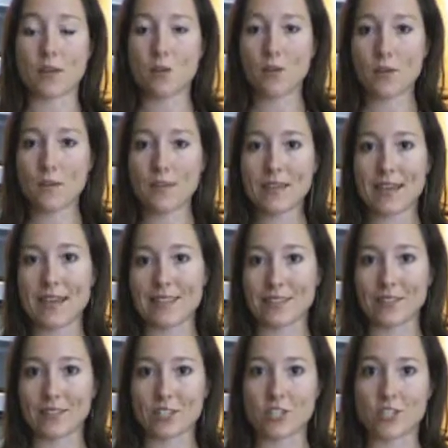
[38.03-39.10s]
creamy and
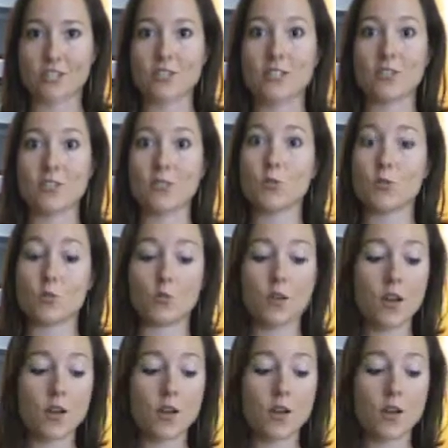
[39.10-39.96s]
delicious soup